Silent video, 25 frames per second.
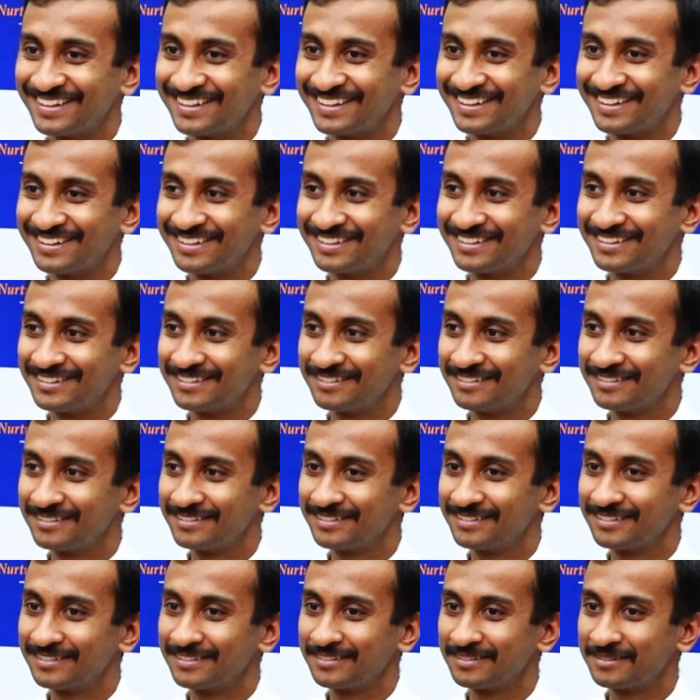And
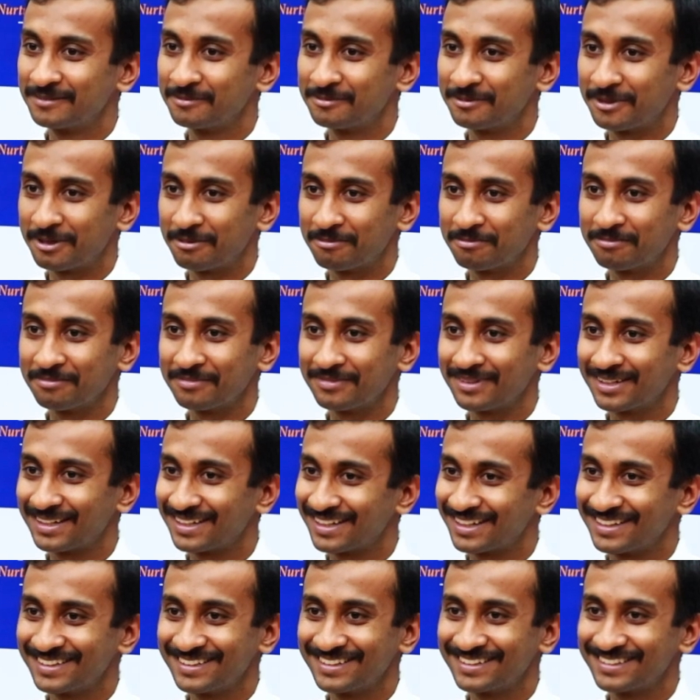
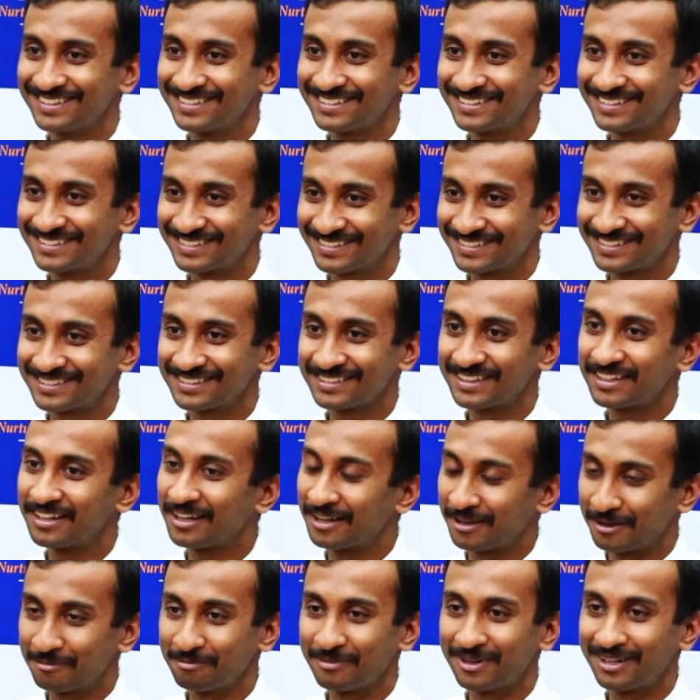others,
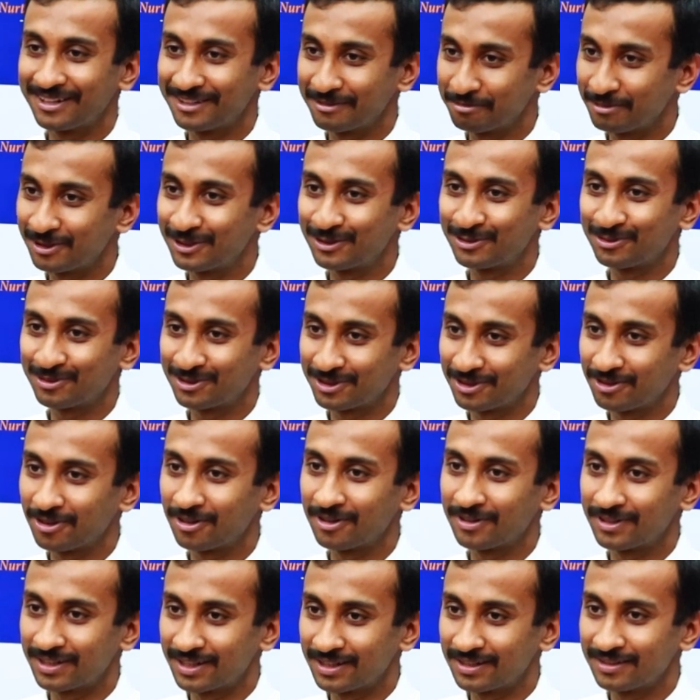I'm unable to
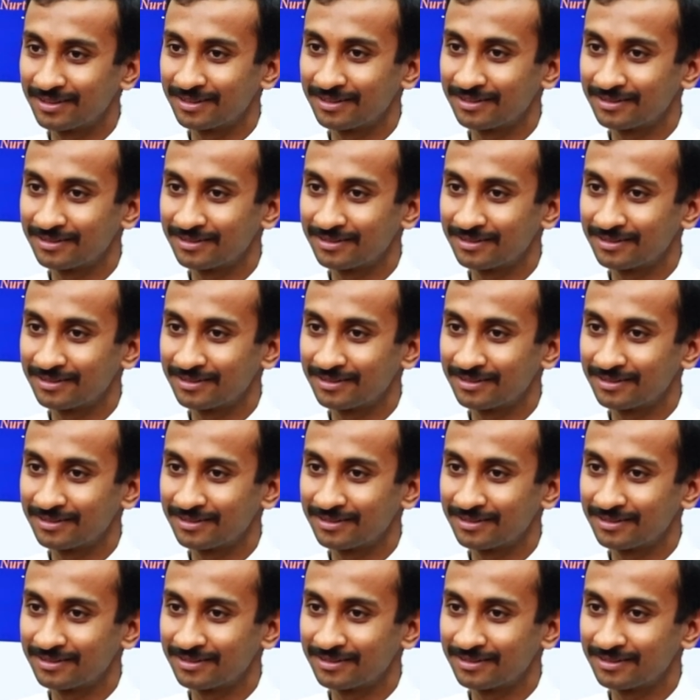recall right.